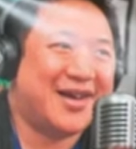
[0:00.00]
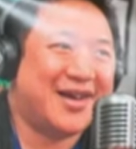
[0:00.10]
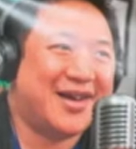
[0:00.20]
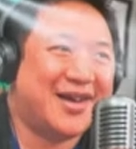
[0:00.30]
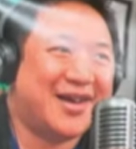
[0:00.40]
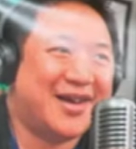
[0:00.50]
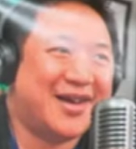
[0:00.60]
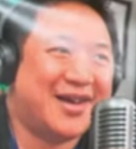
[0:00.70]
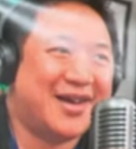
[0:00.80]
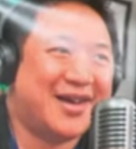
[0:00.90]

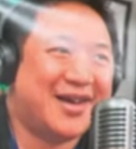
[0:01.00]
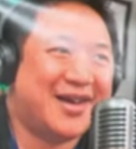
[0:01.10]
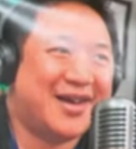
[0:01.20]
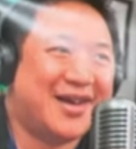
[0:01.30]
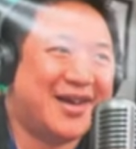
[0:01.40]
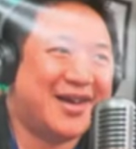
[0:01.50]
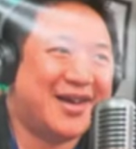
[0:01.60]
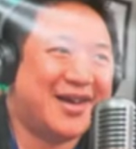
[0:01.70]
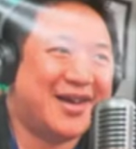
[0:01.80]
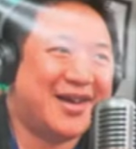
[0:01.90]

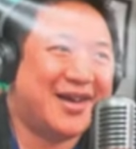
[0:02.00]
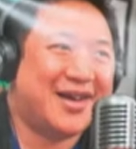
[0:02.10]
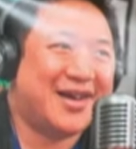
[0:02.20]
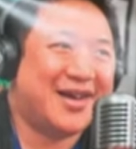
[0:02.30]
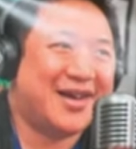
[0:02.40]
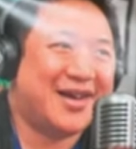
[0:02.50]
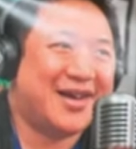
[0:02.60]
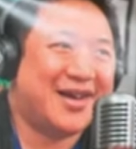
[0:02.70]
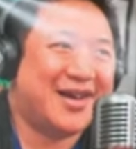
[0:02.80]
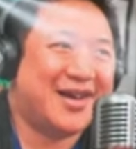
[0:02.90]

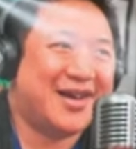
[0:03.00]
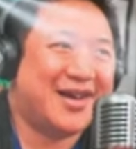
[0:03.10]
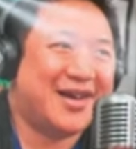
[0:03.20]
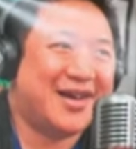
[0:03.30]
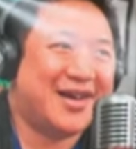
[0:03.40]
No words are spoken by the person on screen.